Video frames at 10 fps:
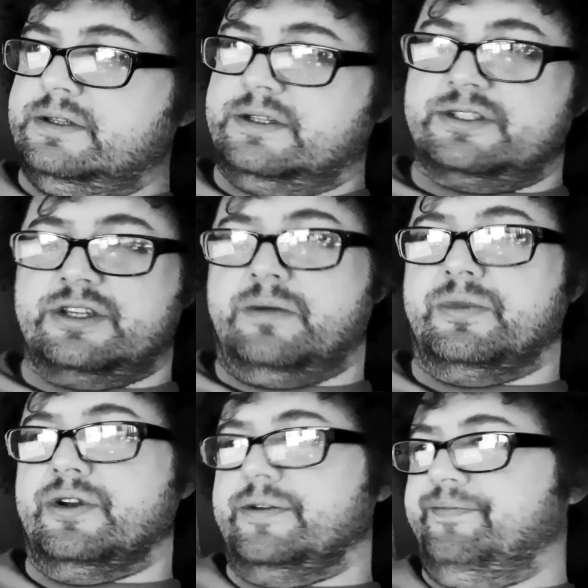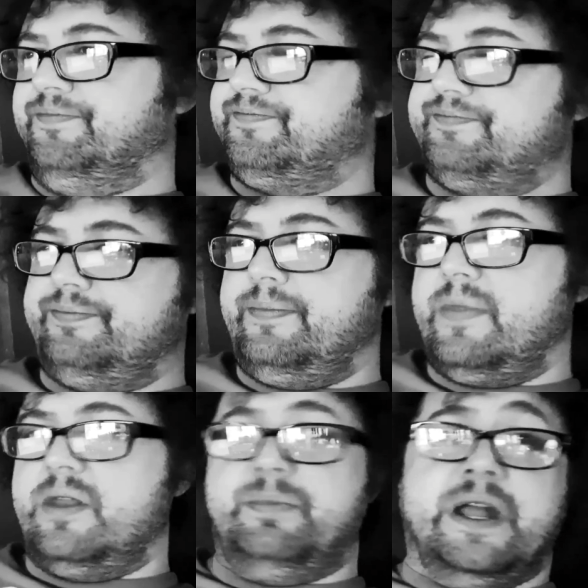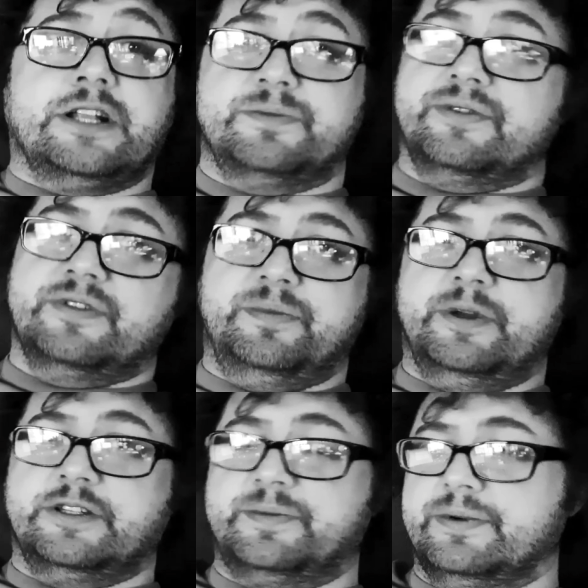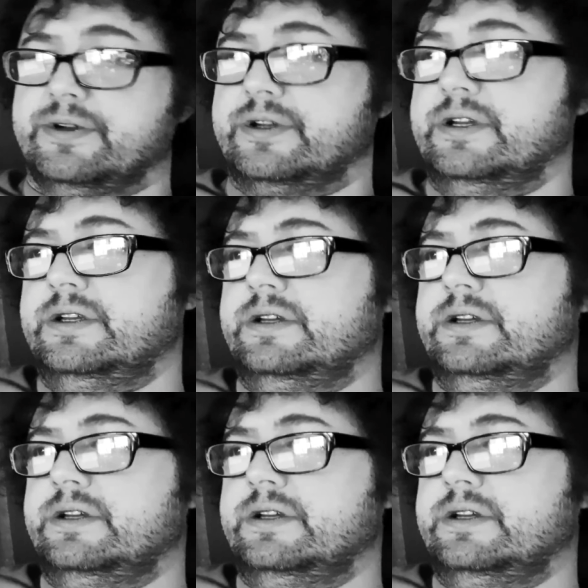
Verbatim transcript: the summer Pat's moving to Pittsburgh